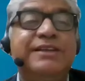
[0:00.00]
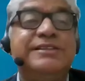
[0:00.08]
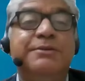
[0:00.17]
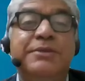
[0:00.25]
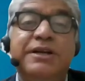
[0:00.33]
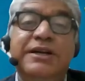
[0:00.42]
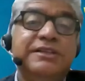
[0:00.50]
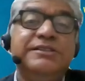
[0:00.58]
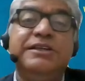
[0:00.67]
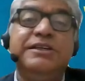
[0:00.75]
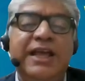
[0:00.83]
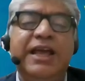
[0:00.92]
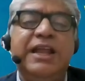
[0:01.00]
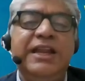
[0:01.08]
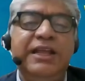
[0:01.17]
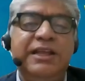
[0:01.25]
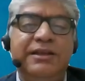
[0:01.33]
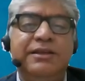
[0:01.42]
why somebody doesn't take
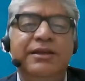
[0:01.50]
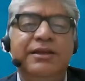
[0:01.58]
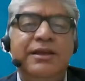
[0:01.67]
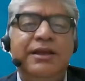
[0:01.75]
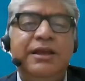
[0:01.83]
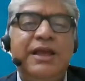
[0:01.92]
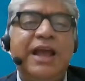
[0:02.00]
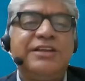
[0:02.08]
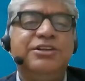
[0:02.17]
any action